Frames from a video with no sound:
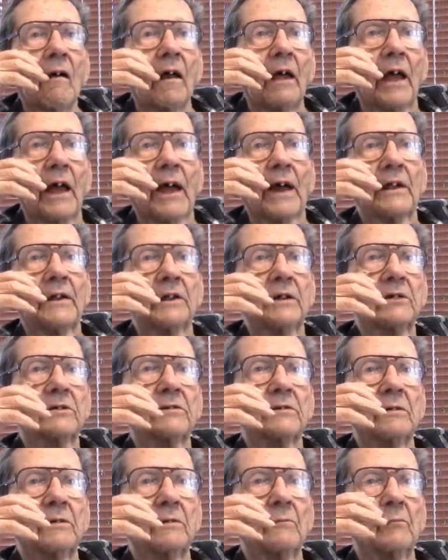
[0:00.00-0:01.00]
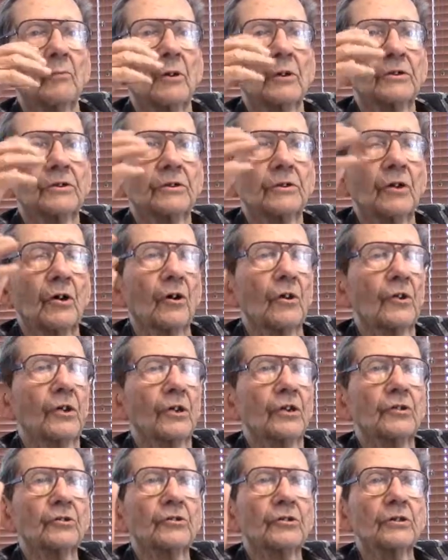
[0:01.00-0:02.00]
and but the
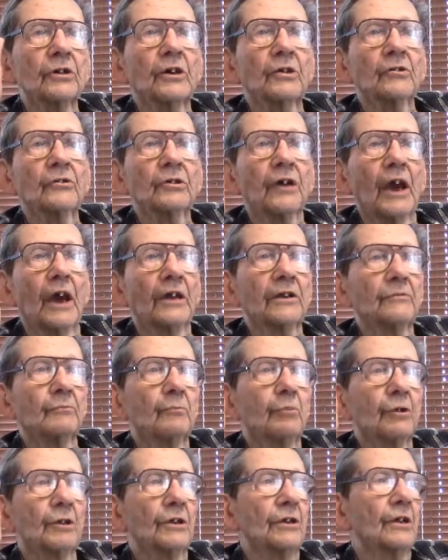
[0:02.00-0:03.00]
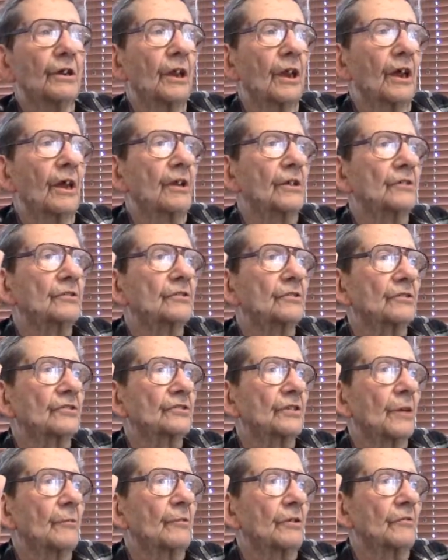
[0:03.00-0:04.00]
only thing you can't put it in letters
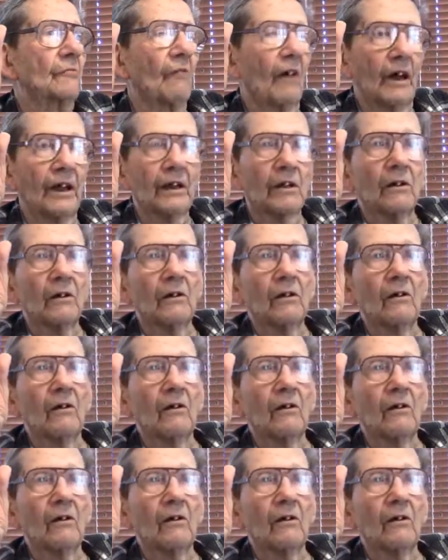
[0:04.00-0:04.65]
is something vital.